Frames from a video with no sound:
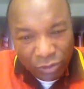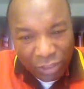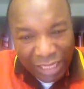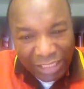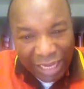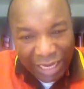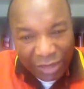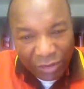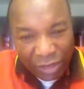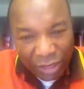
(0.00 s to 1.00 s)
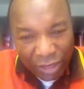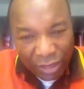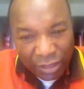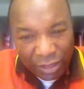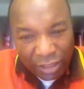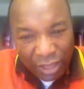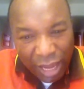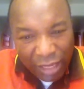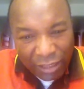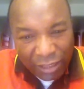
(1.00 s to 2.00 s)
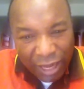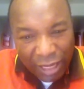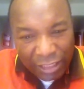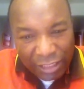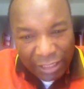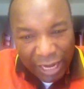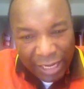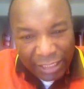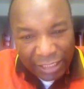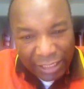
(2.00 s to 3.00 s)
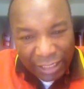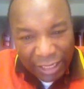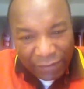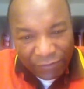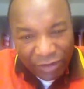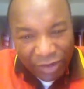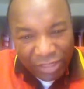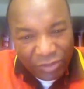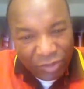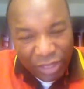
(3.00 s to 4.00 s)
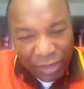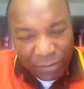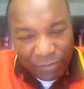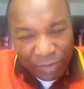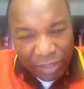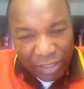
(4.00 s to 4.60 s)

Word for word: that I cannot hear, and then leave the rest to him.